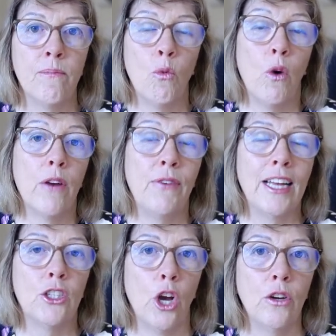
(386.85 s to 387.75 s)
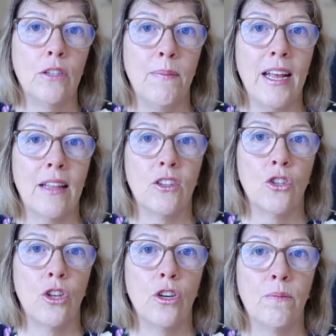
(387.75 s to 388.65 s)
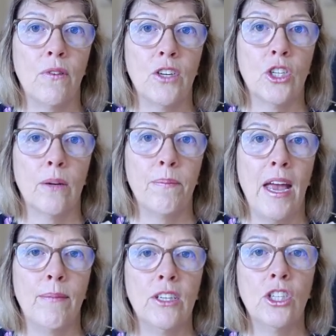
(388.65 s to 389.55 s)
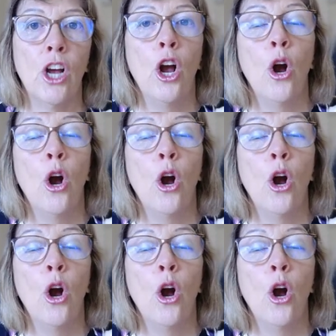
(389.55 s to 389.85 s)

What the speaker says: What if I don't make this third provisional payment?